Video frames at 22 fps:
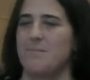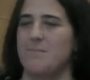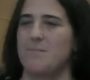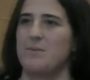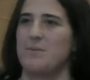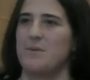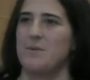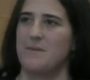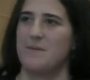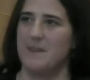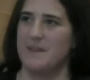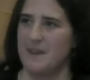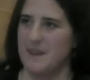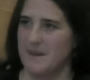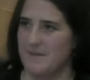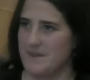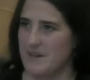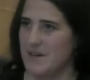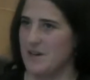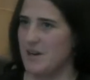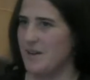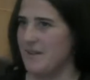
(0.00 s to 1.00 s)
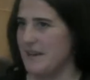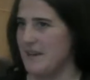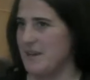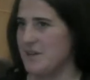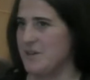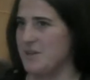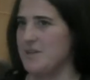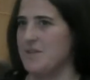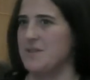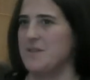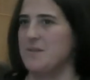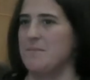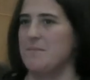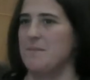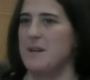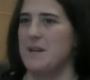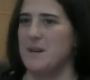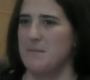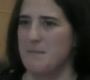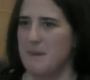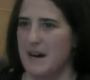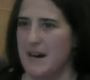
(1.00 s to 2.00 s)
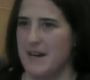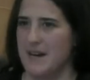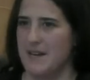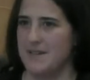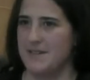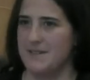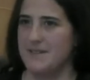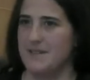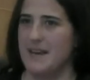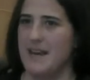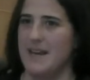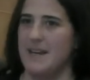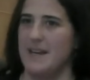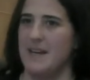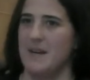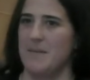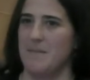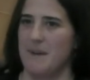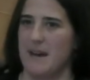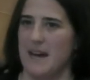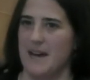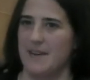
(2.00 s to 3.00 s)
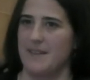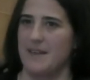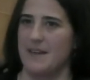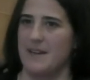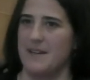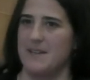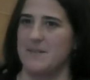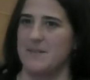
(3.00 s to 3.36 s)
prove that they've done all they could to minimize any impact that